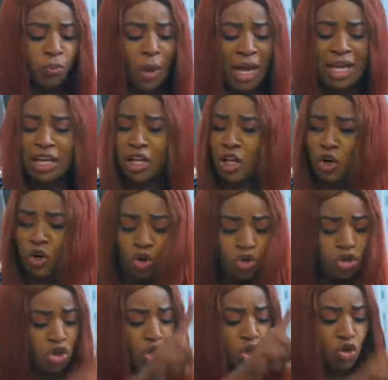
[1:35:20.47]
buying
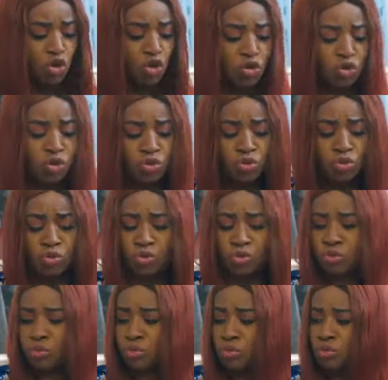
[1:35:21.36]
clothes,
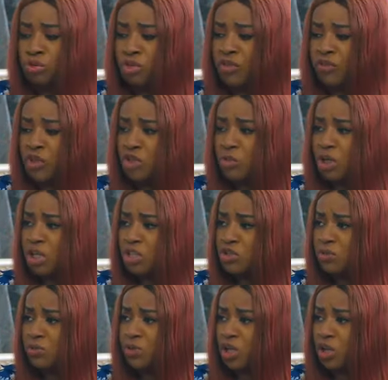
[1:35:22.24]
giving you money
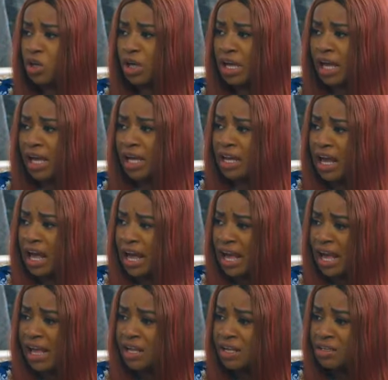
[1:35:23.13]
to fuel your car,
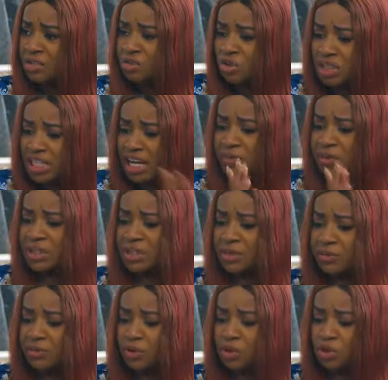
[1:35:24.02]
doing
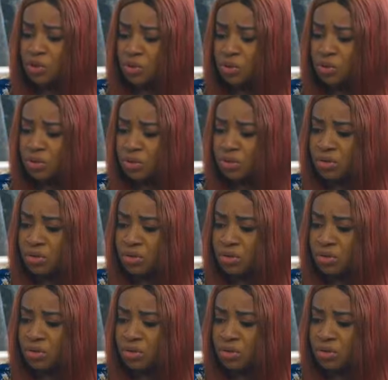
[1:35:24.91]
everything for you.